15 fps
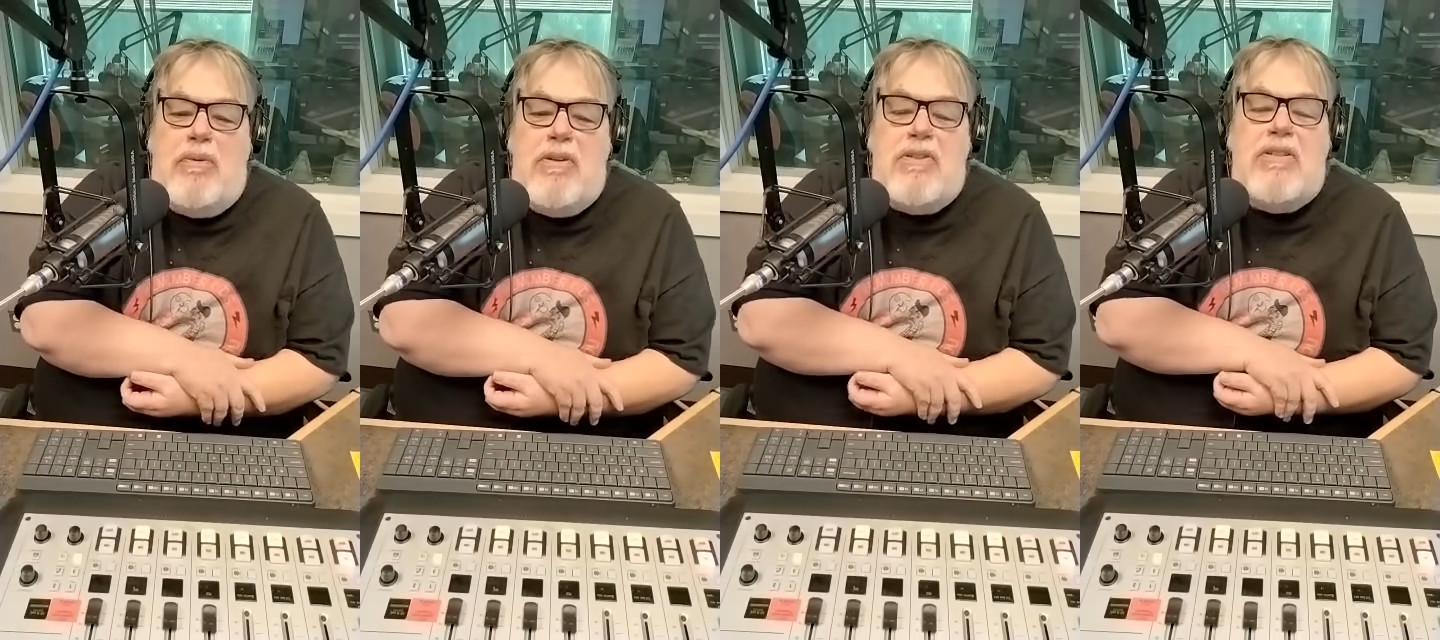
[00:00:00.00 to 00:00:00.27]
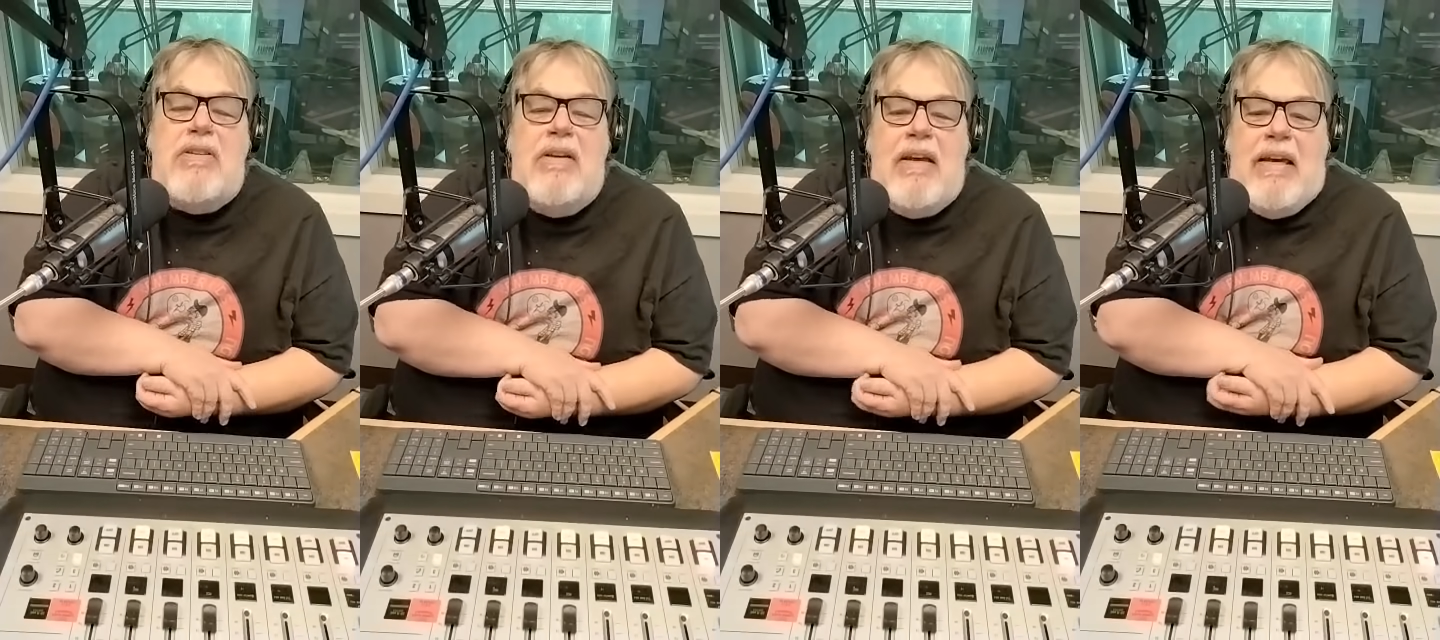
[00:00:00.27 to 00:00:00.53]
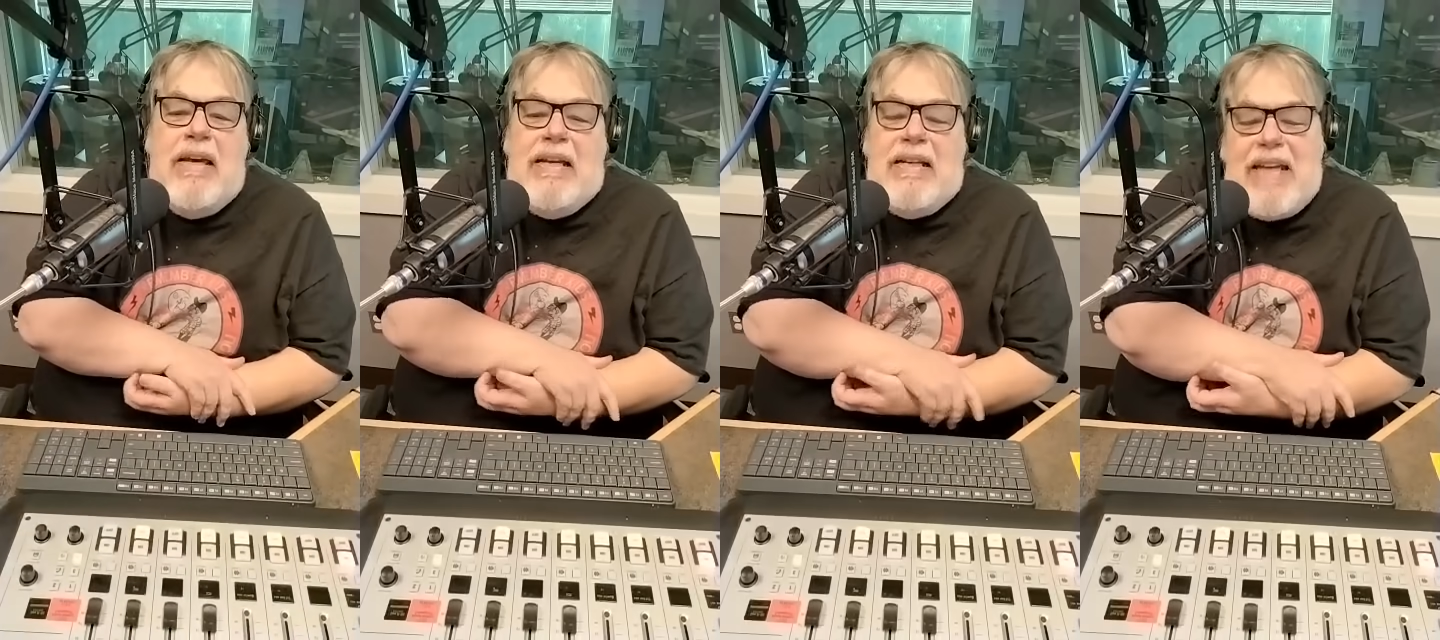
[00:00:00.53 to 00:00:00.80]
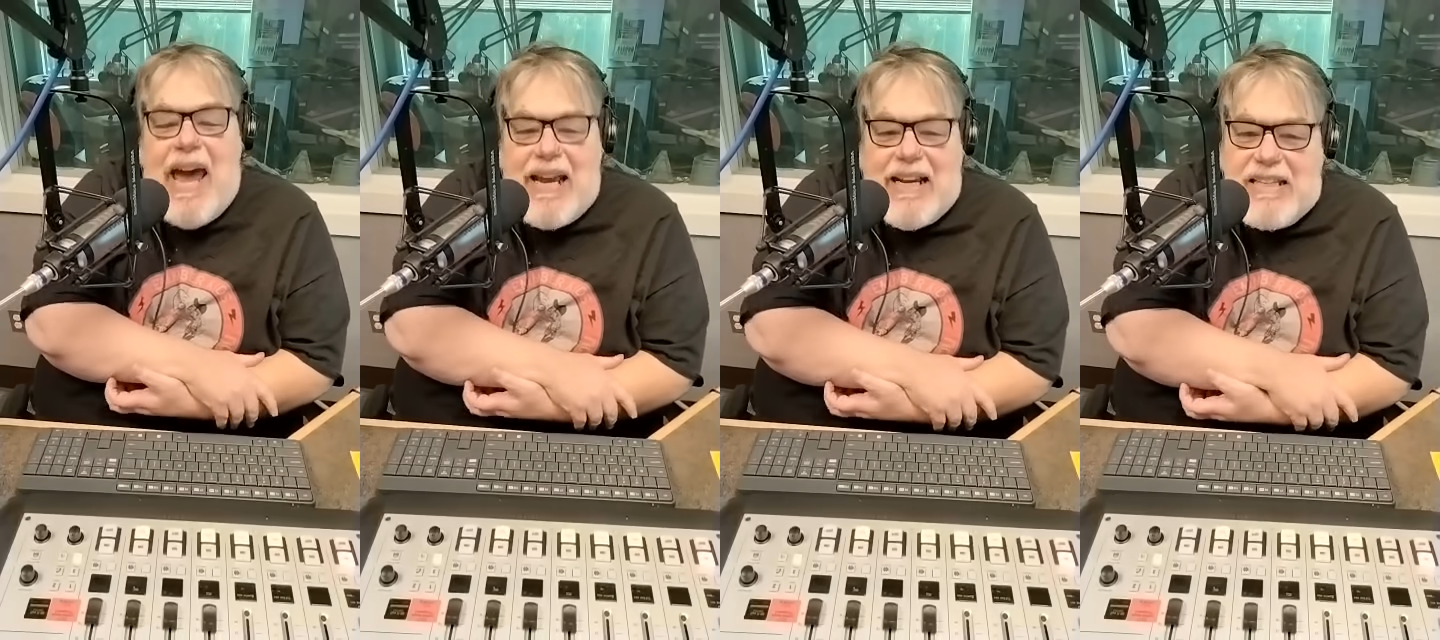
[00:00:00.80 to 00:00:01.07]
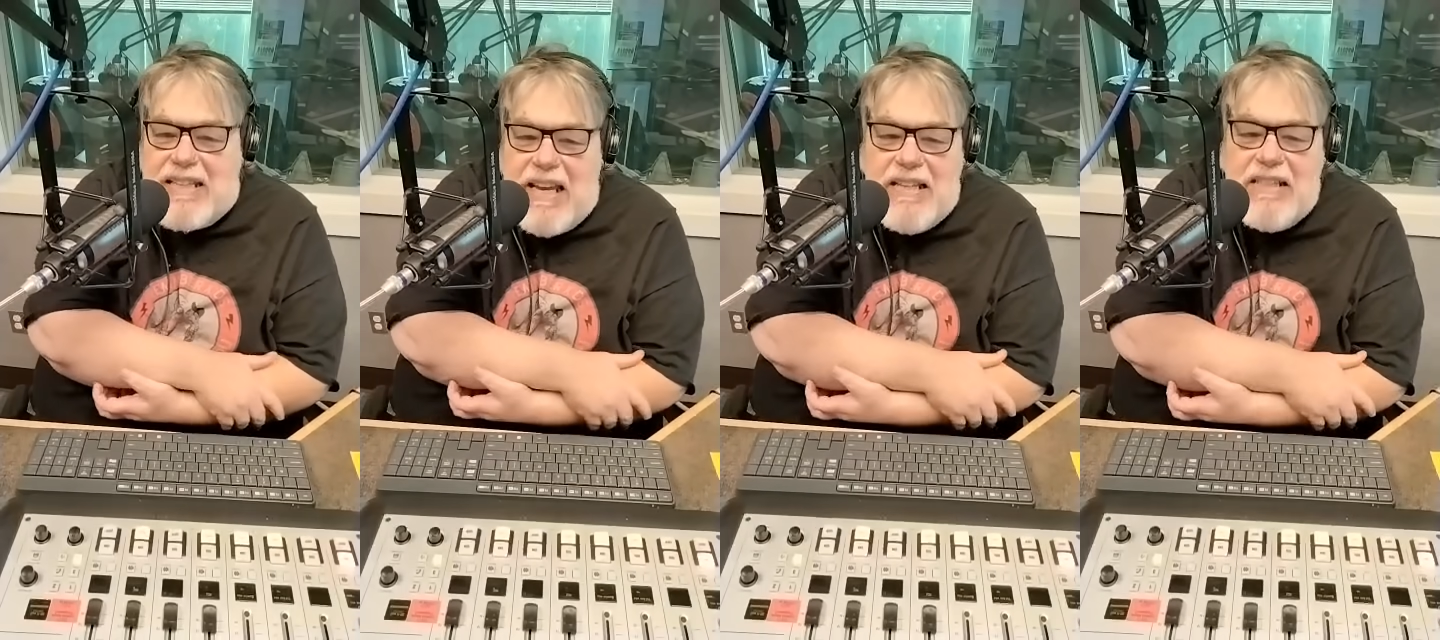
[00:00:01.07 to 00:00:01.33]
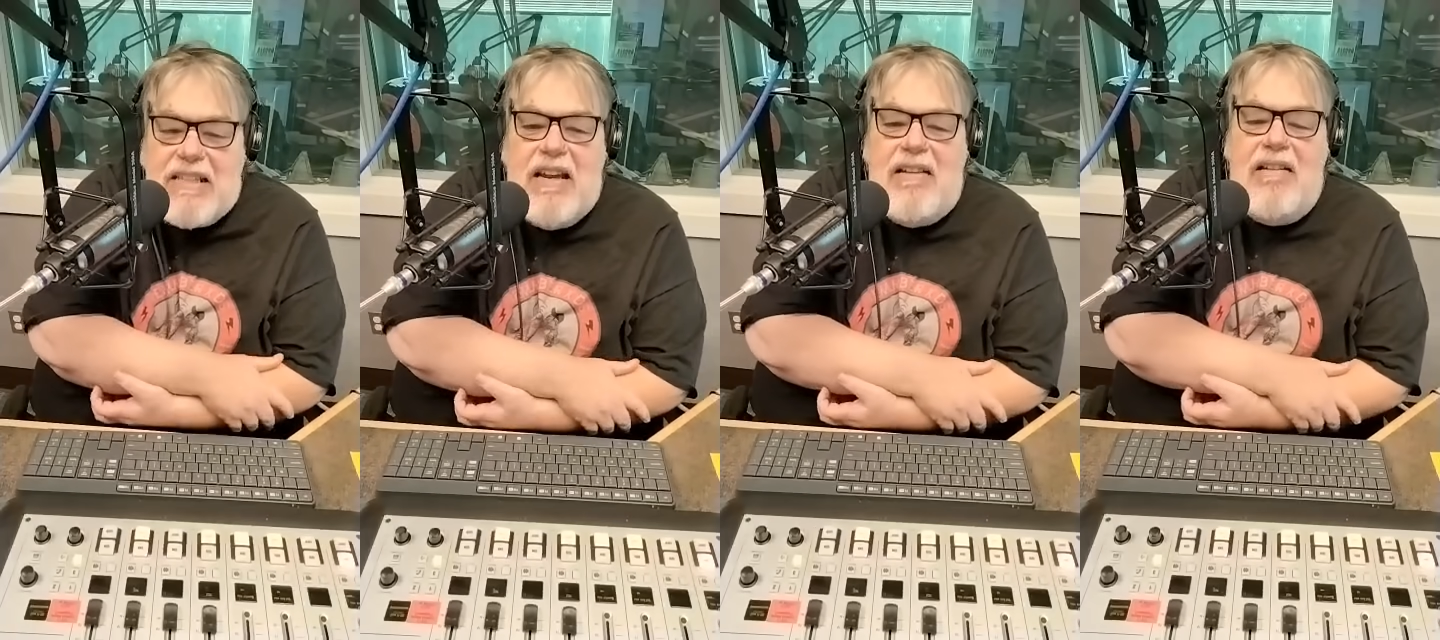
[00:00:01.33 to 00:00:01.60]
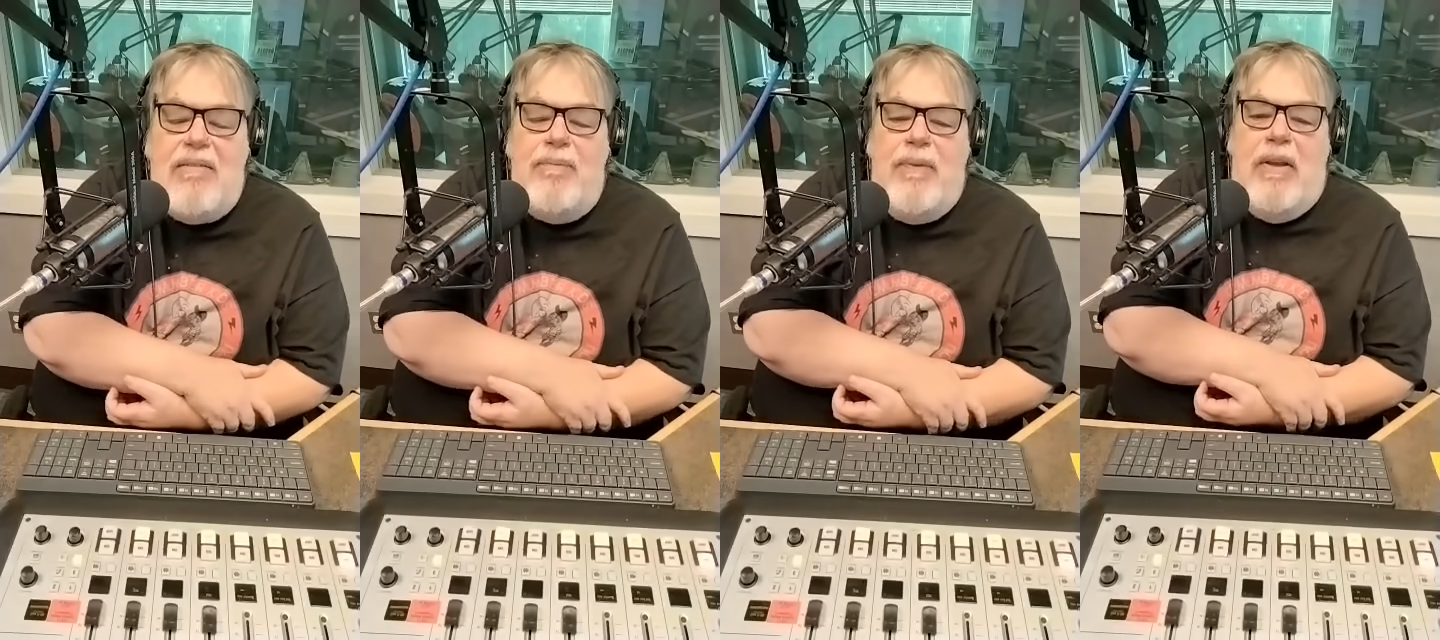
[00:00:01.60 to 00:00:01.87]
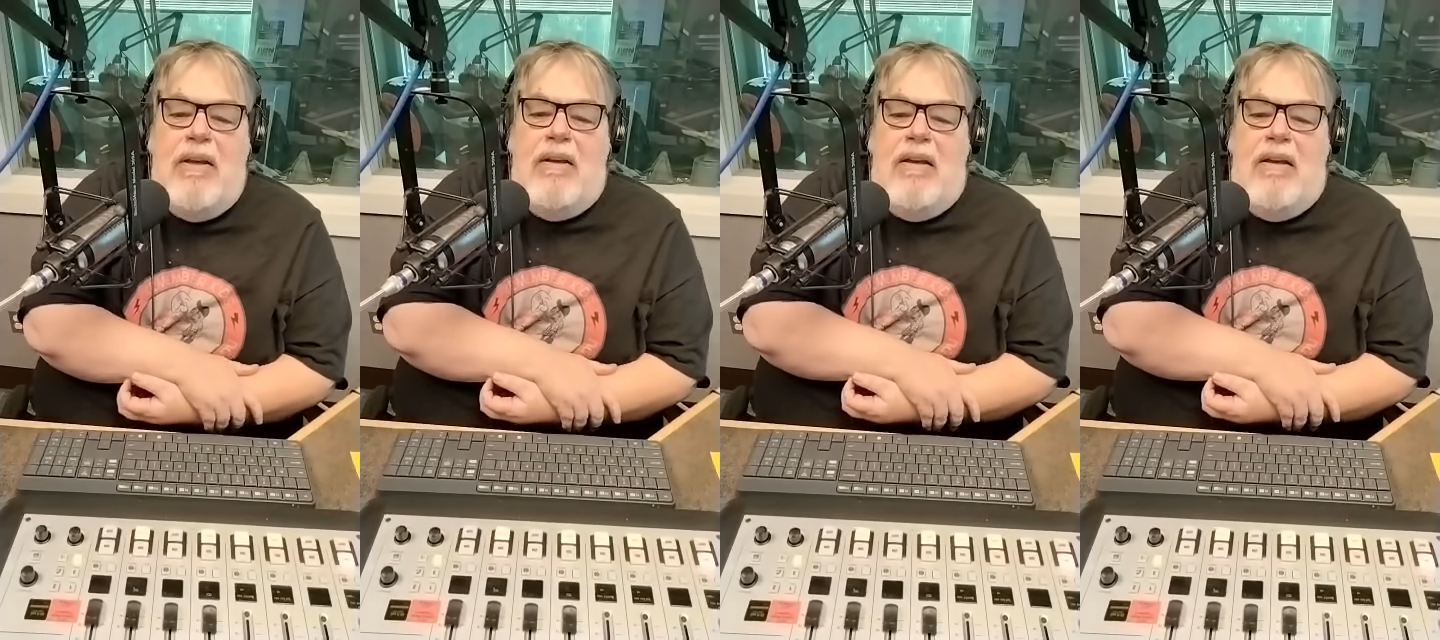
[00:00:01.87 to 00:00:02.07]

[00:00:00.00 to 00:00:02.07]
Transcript: this tachycencia,